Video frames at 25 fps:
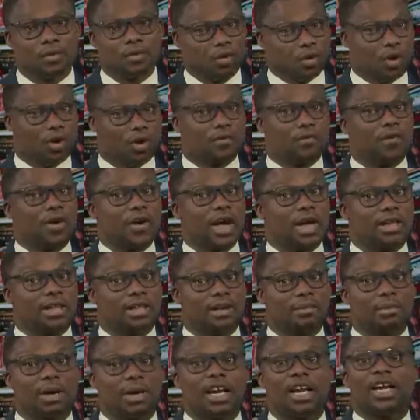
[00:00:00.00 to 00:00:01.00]
On Friday,
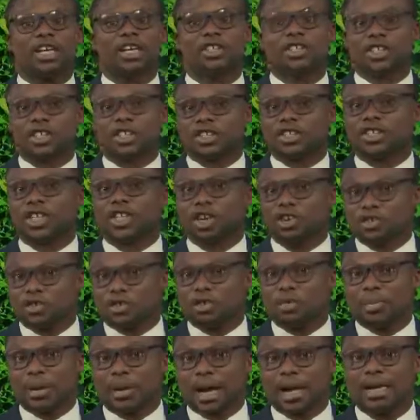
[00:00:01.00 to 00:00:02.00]
Malaysia's central
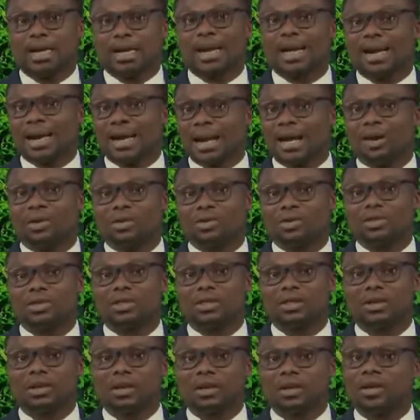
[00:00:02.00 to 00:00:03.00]
bank announced
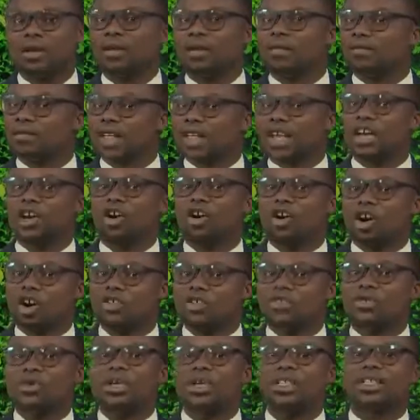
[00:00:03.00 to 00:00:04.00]
that the
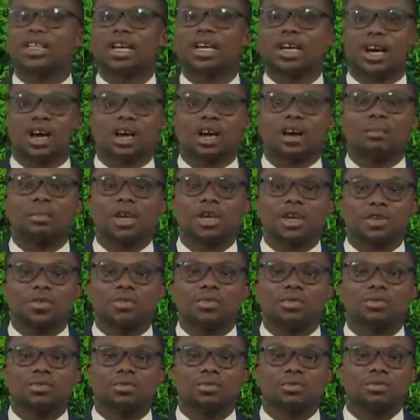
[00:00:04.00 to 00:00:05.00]
country's economy
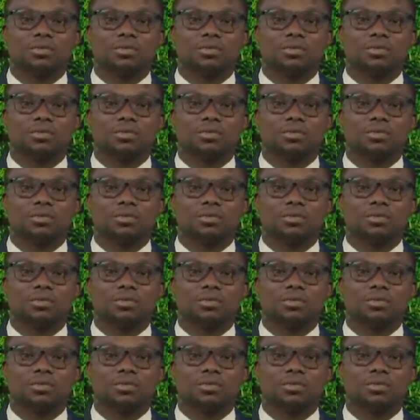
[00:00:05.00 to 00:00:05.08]
grew